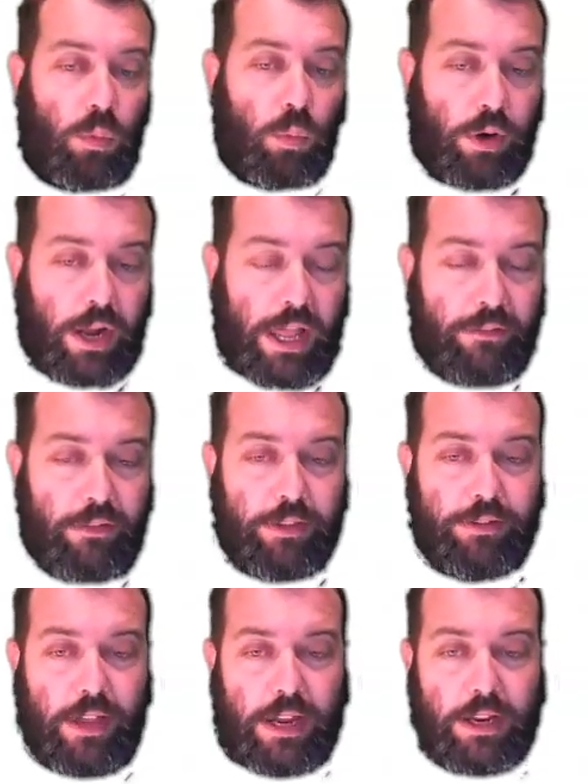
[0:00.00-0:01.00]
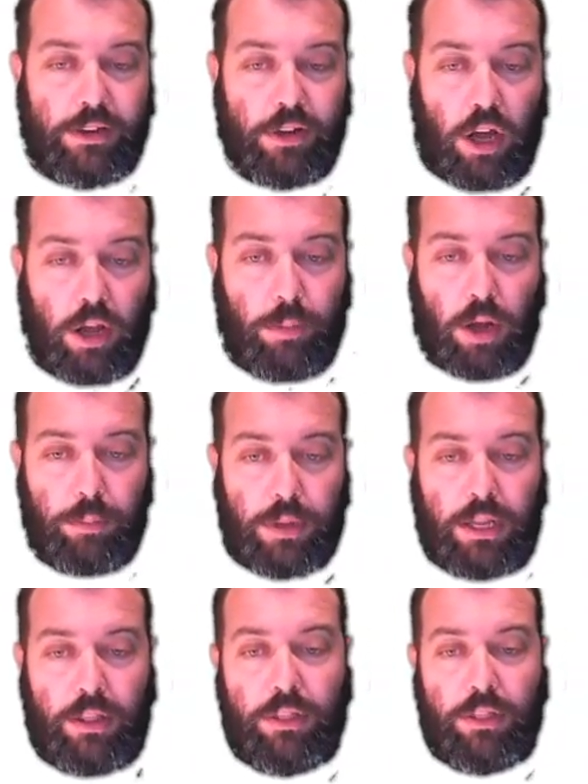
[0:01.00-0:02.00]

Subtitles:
whatever the second die might be,